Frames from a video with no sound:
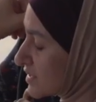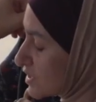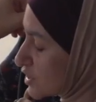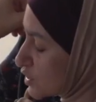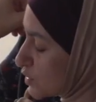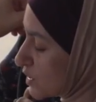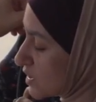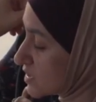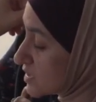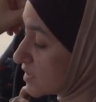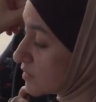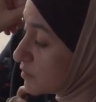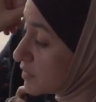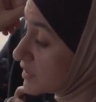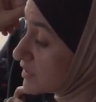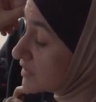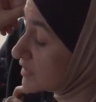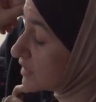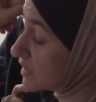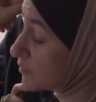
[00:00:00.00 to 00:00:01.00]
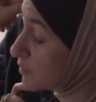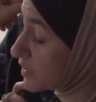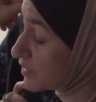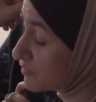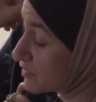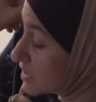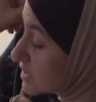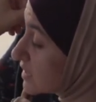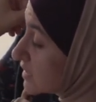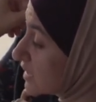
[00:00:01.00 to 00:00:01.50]
situation. But
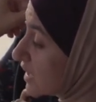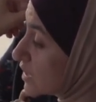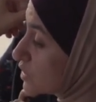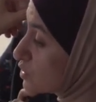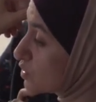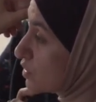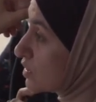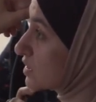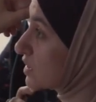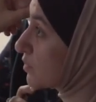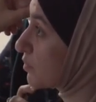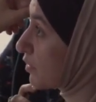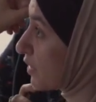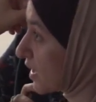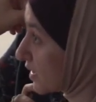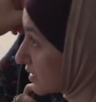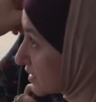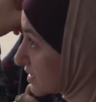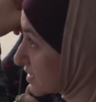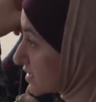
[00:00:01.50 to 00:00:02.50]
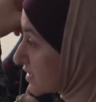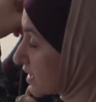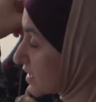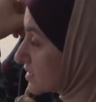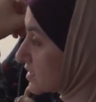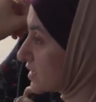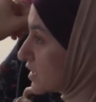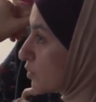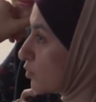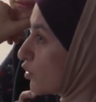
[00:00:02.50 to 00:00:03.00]
recently I joined a practice
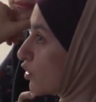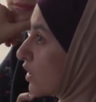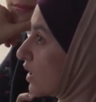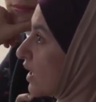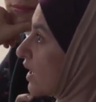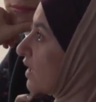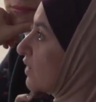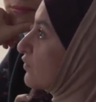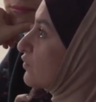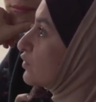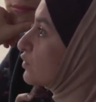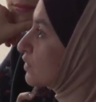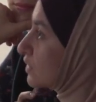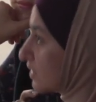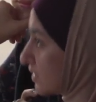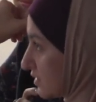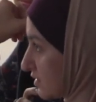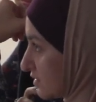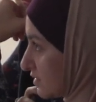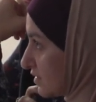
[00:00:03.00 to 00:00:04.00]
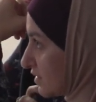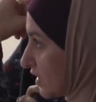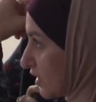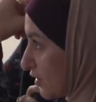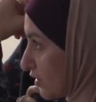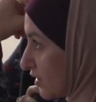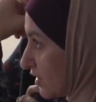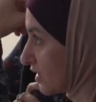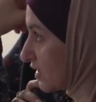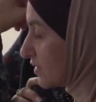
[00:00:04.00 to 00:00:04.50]
that's in a more affluent
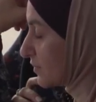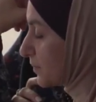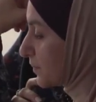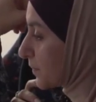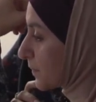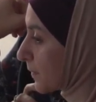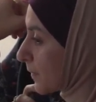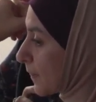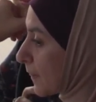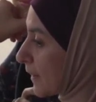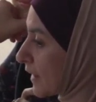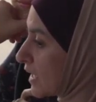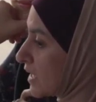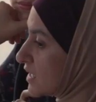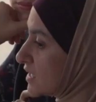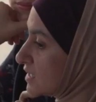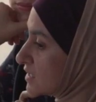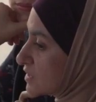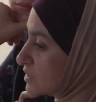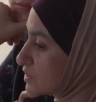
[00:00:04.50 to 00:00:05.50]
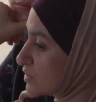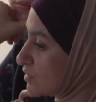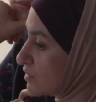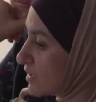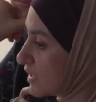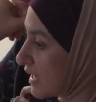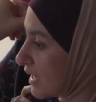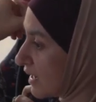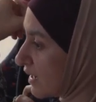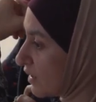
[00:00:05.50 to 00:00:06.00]
area. Mm-hmm. So
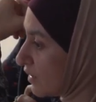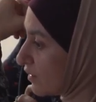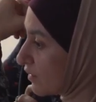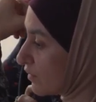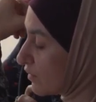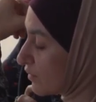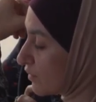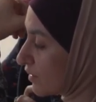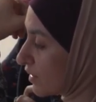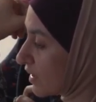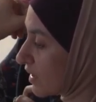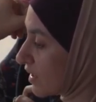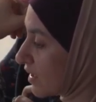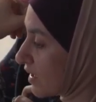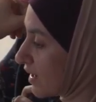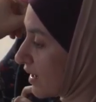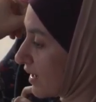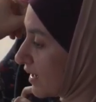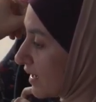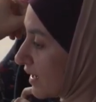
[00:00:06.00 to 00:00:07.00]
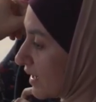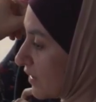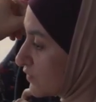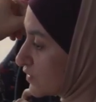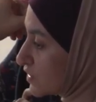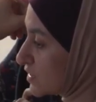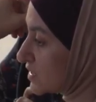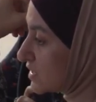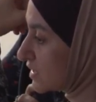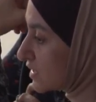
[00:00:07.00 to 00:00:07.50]
now I have
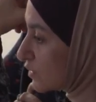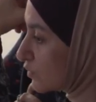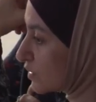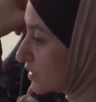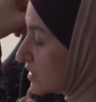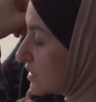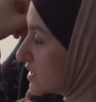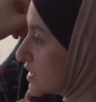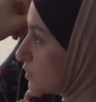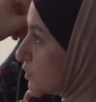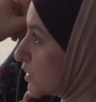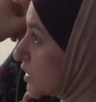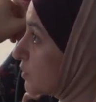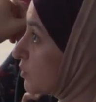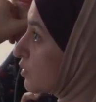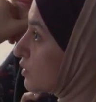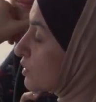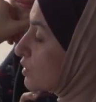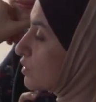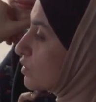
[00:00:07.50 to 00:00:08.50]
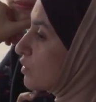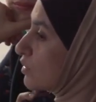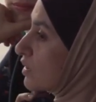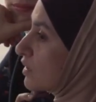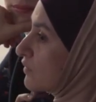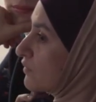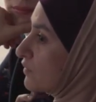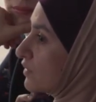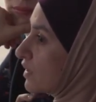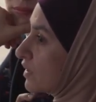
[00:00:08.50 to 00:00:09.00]
to deal with these people who
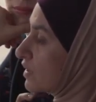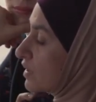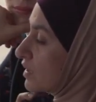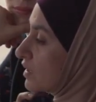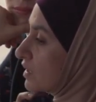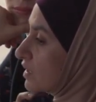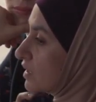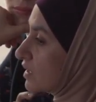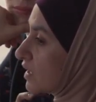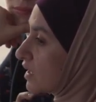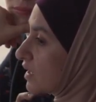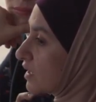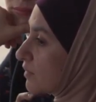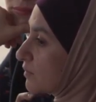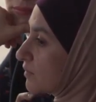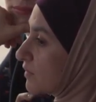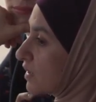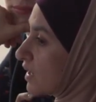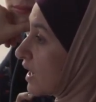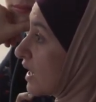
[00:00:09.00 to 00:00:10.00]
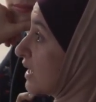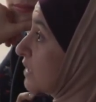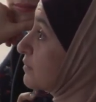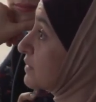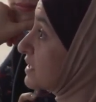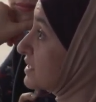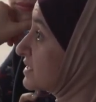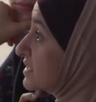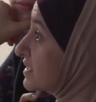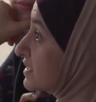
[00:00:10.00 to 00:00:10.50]
are very high
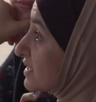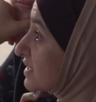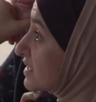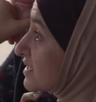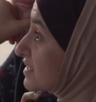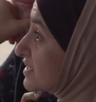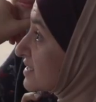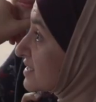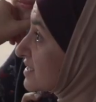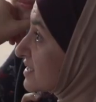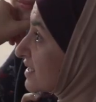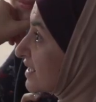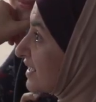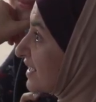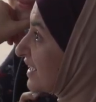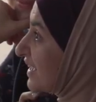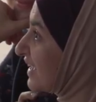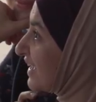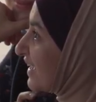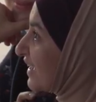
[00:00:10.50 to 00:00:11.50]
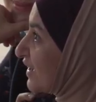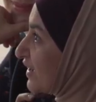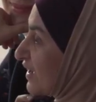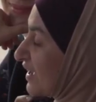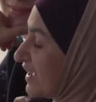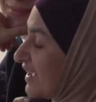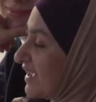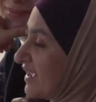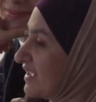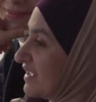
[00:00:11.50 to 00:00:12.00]
maintenance,
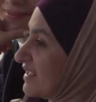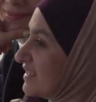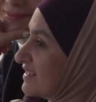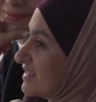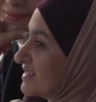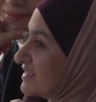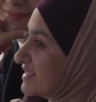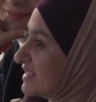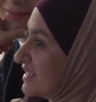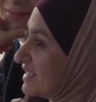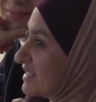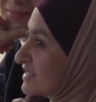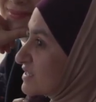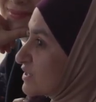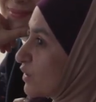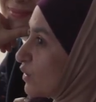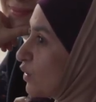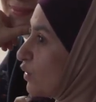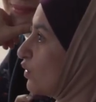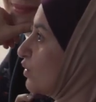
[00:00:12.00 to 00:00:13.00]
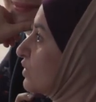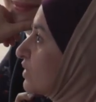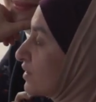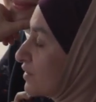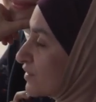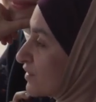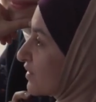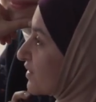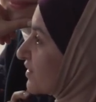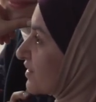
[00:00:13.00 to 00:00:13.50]
and it's a whole
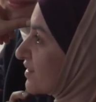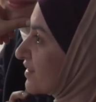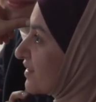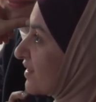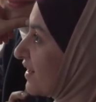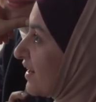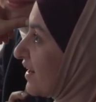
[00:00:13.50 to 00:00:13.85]
other